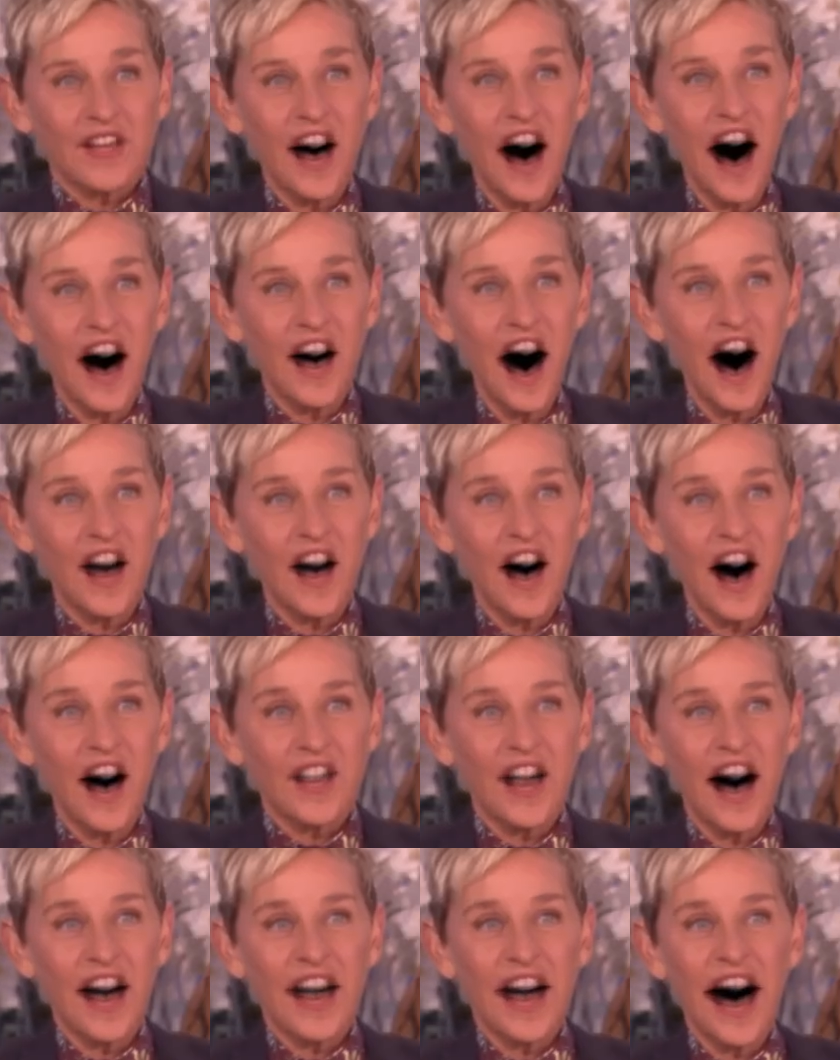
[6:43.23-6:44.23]
Thank you so
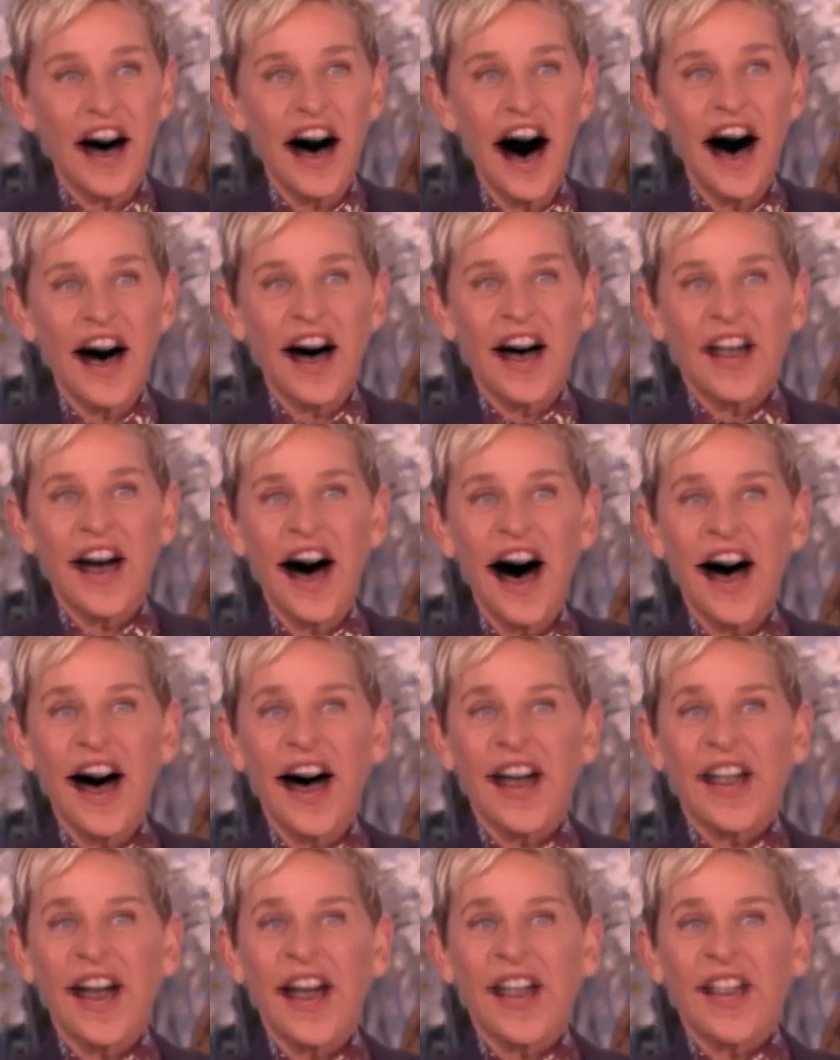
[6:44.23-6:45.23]
much. Well, thank you, and the
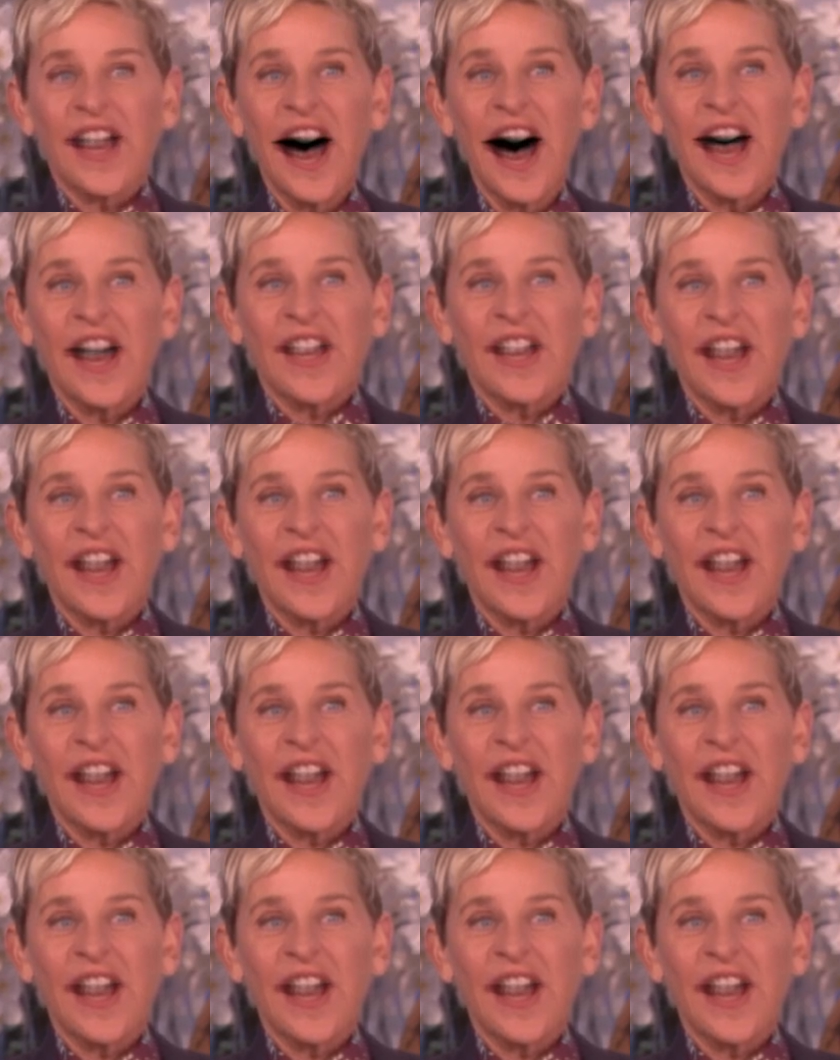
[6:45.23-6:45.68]
gorillas thank you.